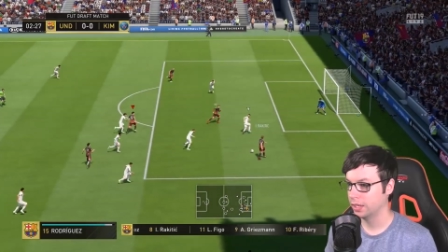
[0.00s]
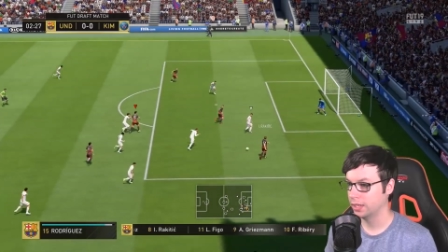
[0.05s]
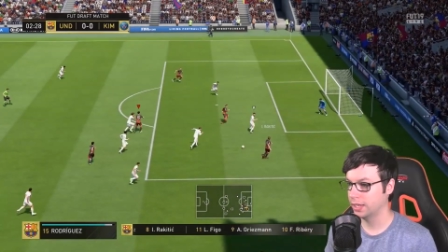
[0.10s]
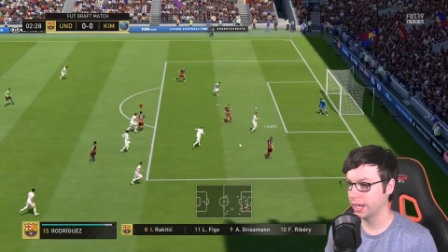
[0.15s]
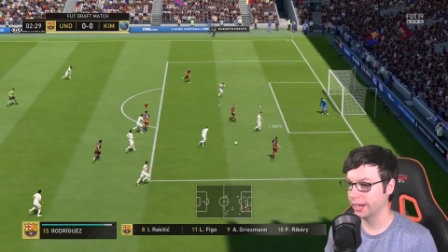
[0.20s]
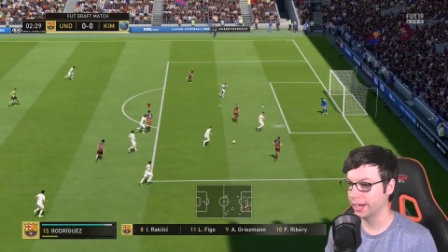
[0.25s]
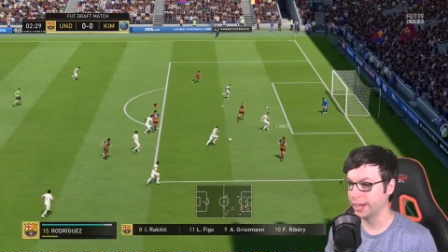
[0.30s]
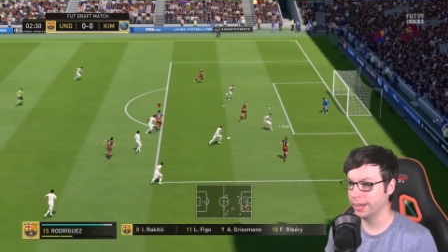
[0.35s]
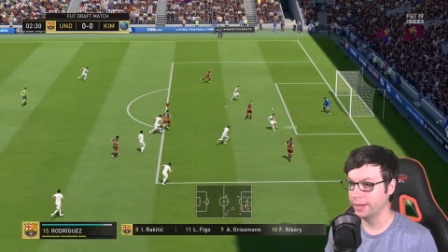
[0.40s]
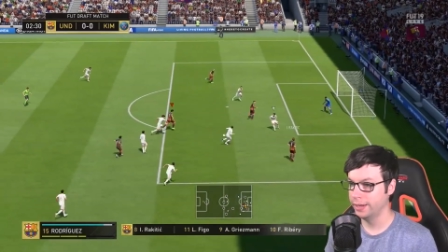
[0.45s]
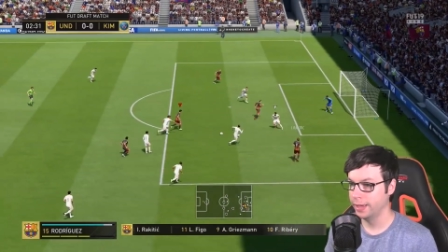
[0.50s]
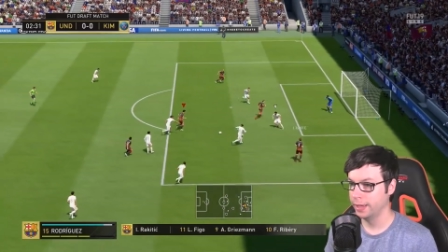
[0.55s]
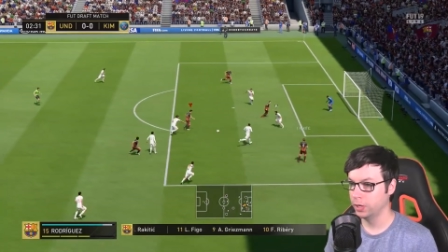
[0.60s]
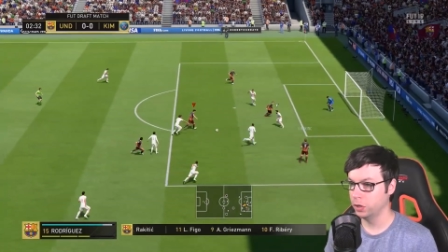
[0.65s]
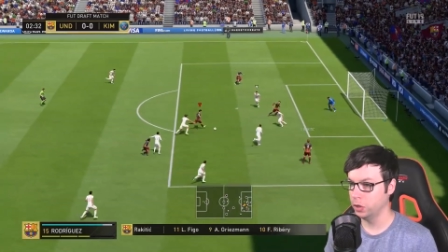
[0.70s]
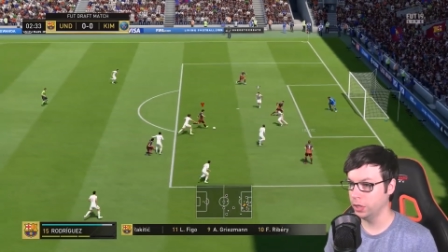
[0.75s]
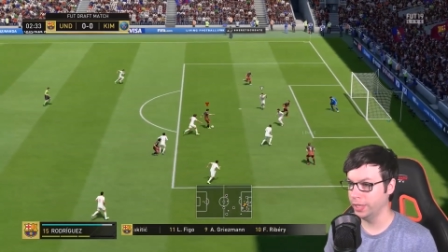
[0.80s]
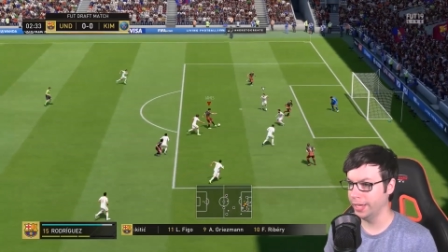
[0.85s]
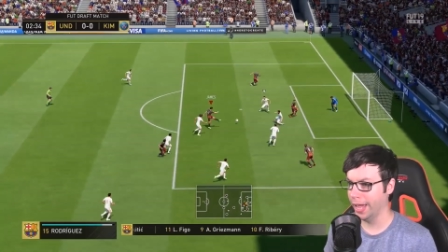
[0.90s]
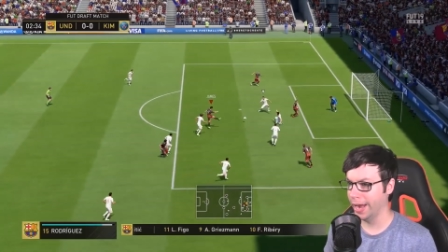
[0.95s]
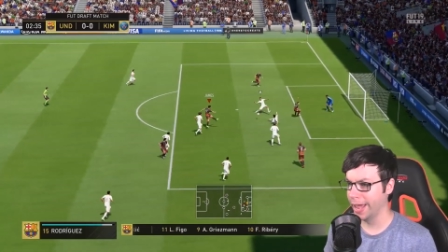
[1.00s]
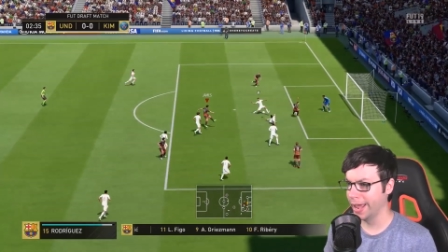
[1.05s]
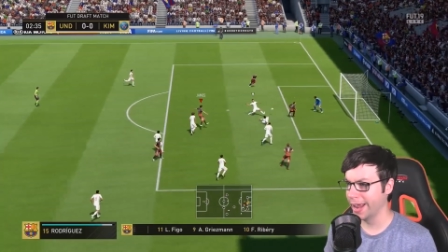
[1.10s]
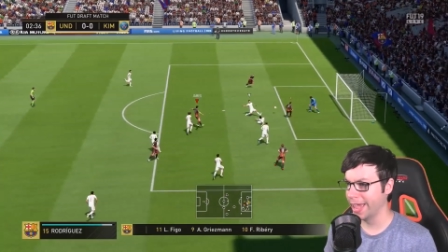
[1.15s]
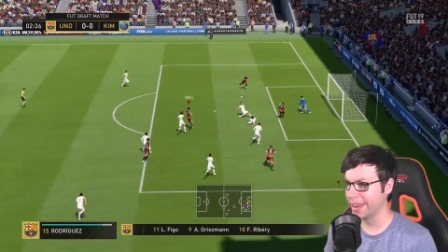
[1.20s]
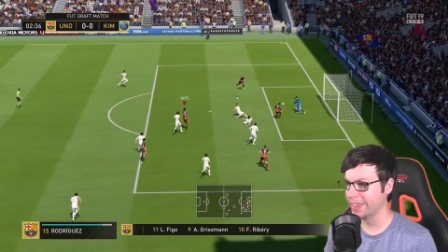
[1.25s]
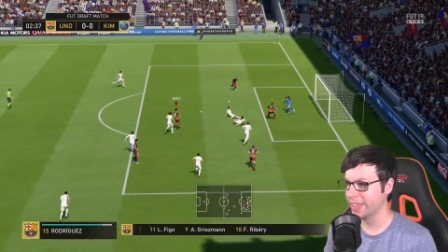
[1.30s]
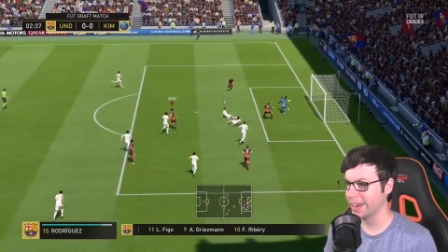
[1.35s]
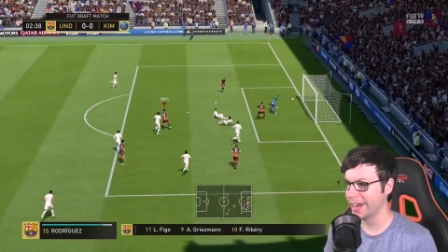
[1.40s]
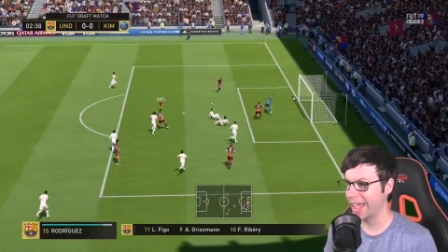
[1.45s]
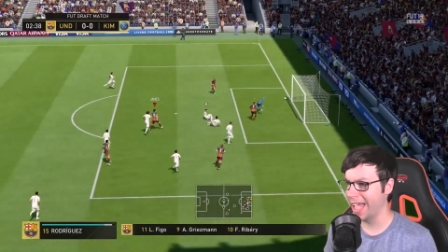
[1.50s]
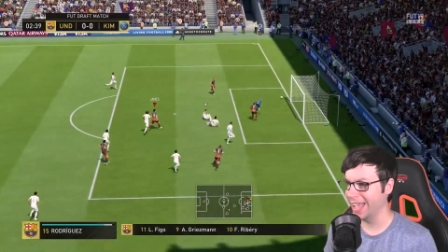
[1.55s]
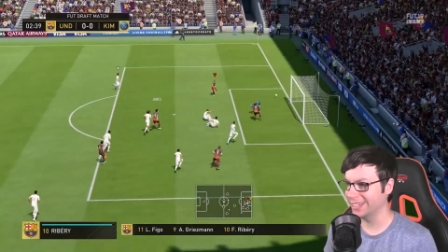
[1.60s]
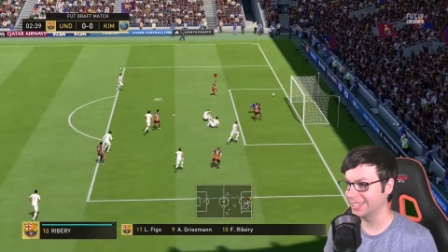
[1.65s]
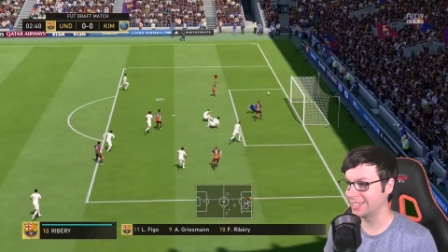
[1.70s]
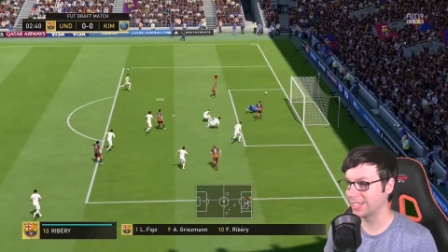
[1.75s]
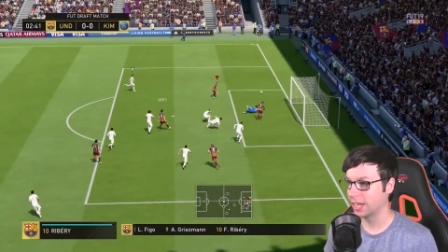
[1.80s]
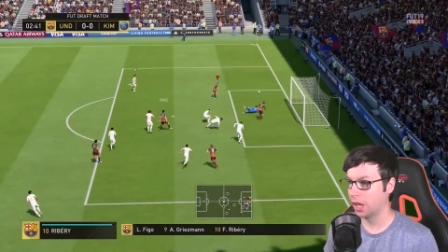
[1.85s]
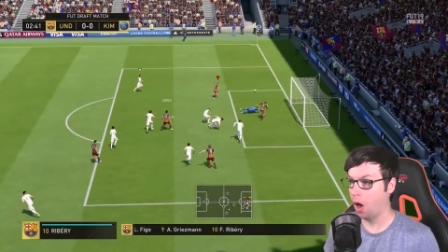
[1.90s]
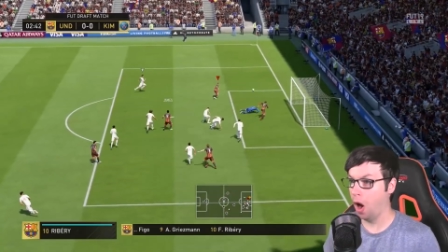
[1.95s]
Get it in. Get it in the
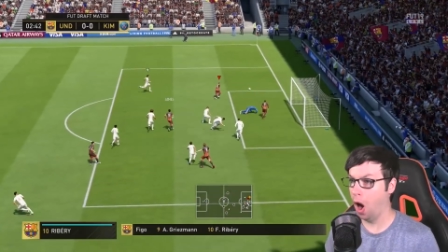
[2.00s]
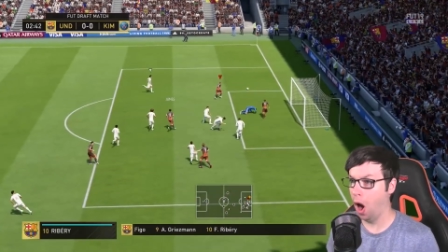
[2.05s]
net!